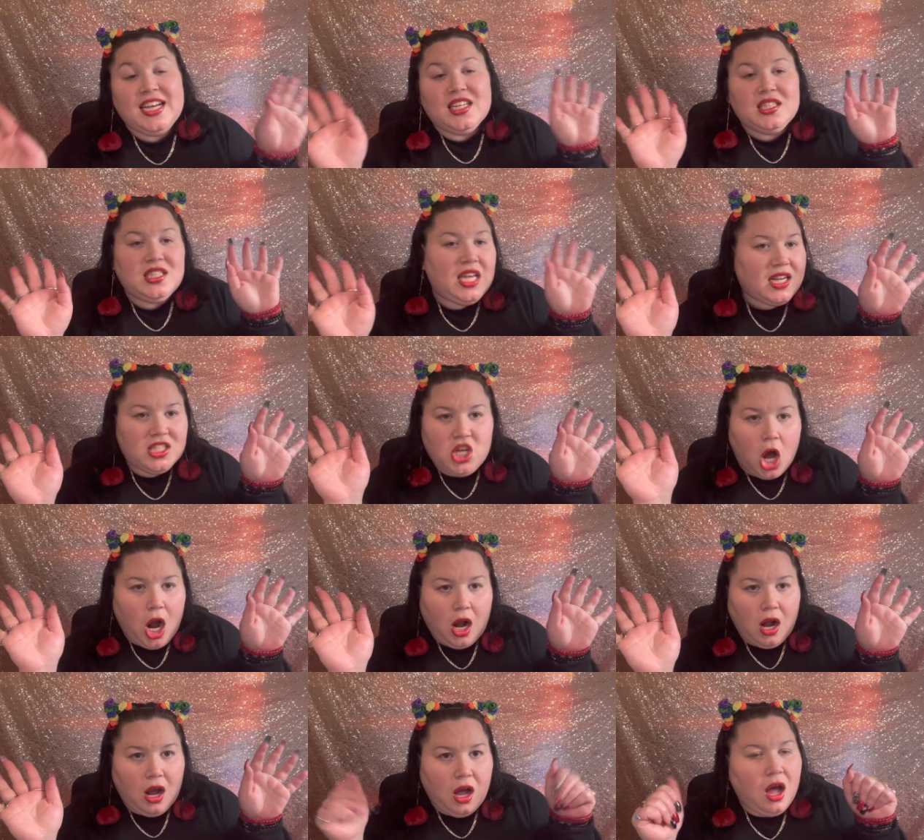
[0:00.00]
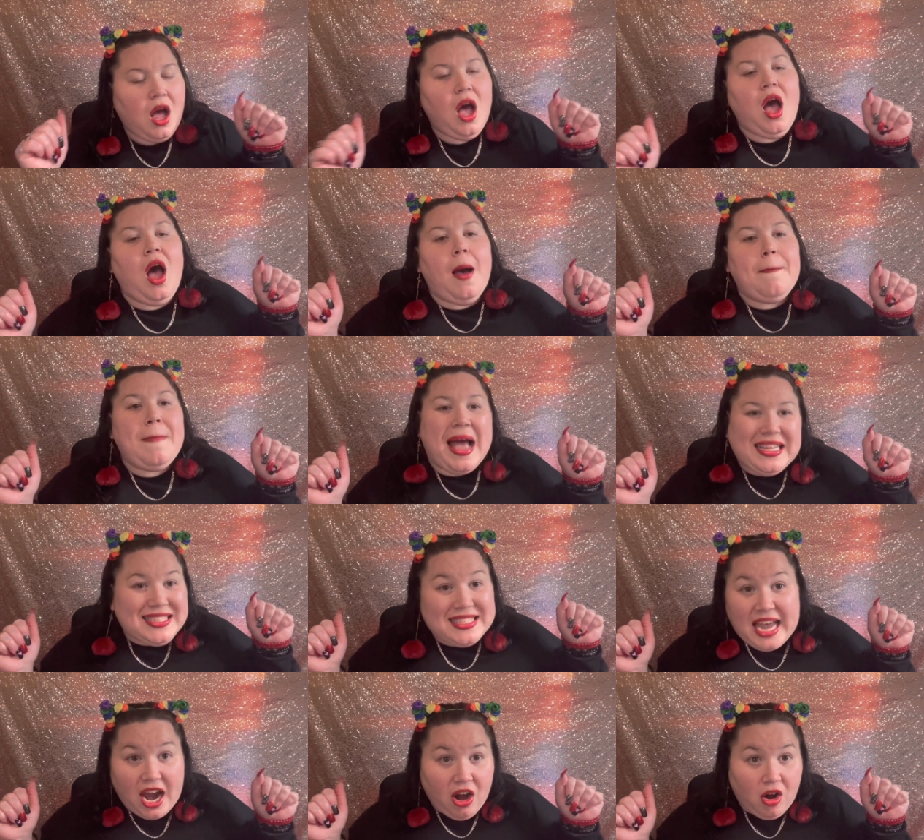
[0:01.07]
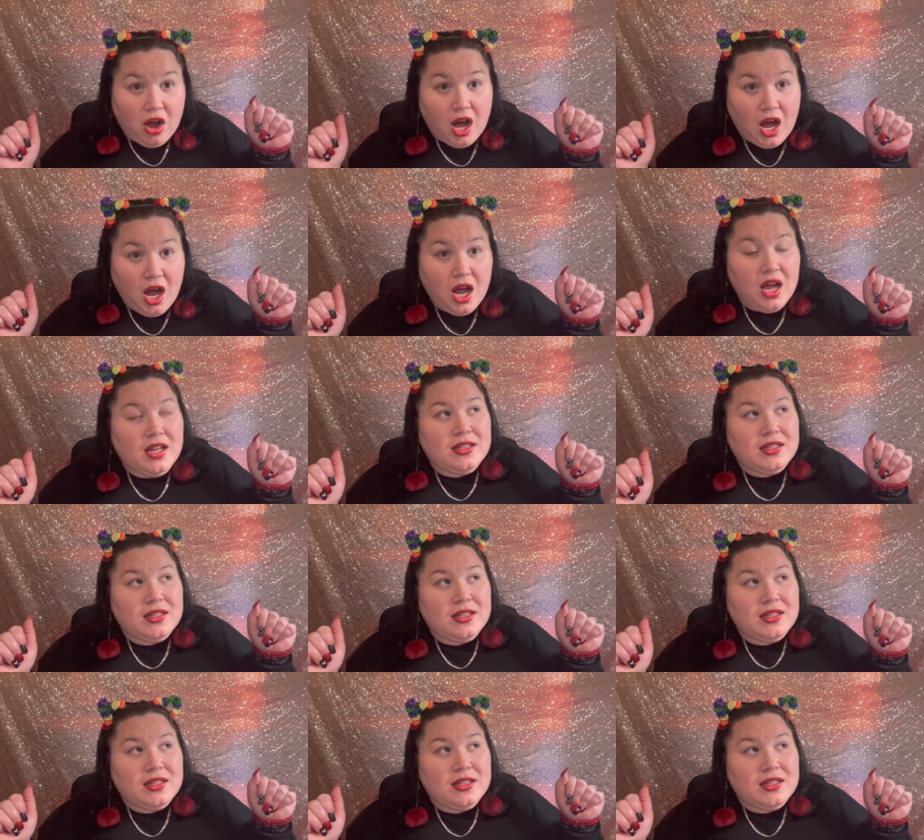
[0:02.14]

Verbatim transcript: TikTok mascara.